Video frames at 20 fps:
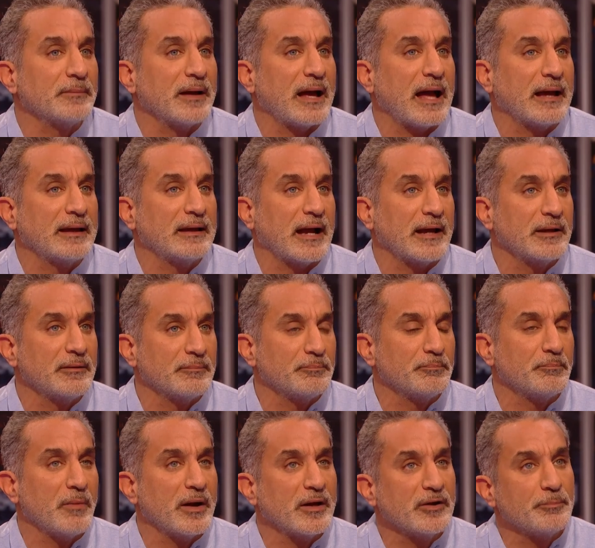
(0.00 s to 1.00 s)

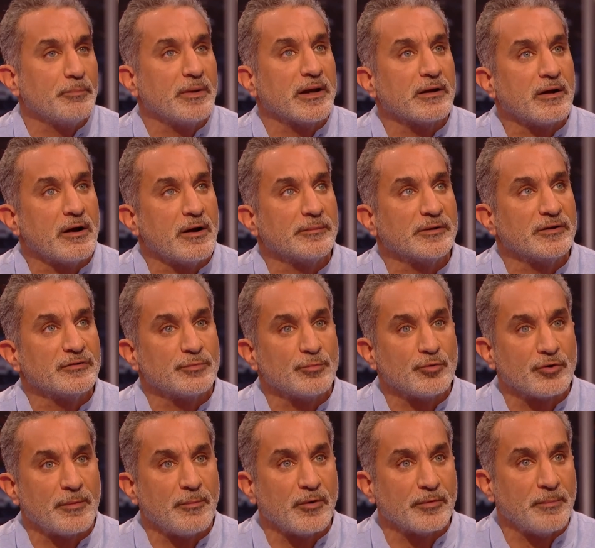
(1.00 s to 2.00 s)
my comedy is
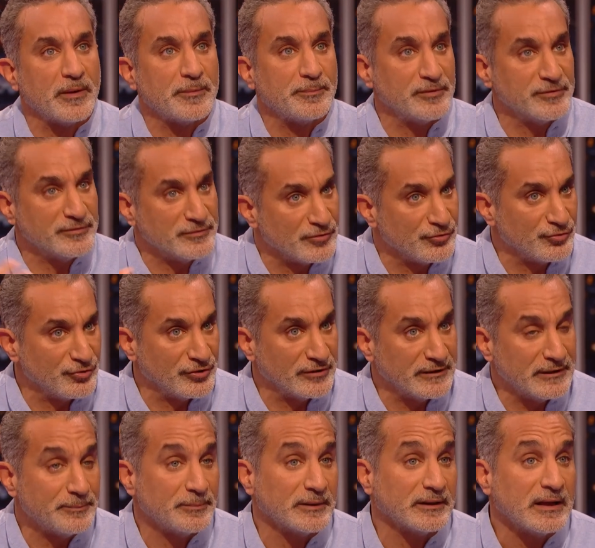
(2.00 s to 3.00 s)
more about my personal
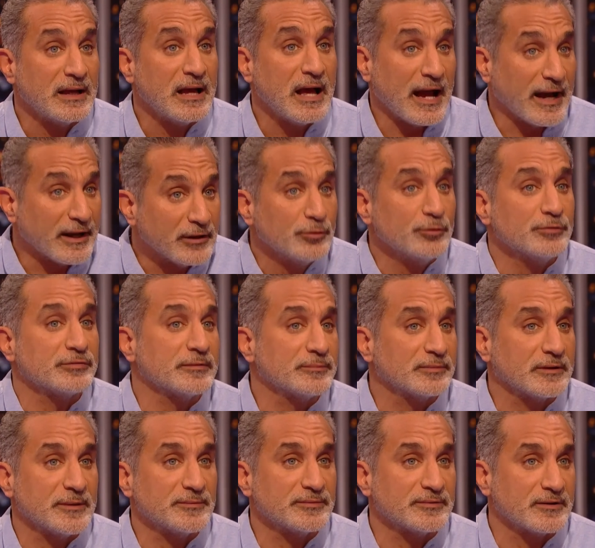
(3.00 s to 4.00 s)
journey, but I do
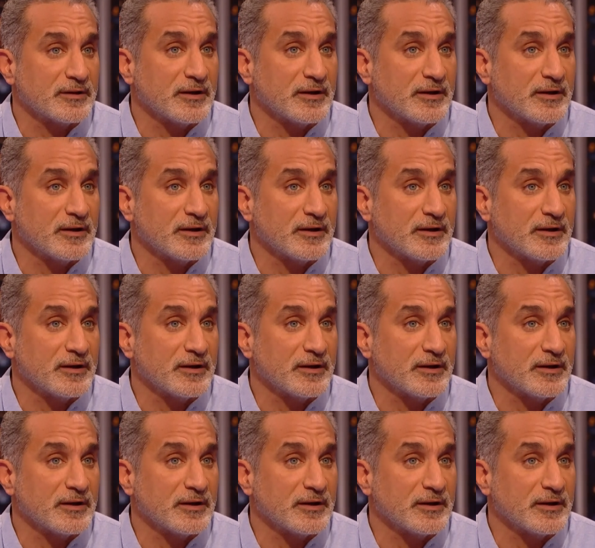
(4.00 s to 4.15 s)
sometimes in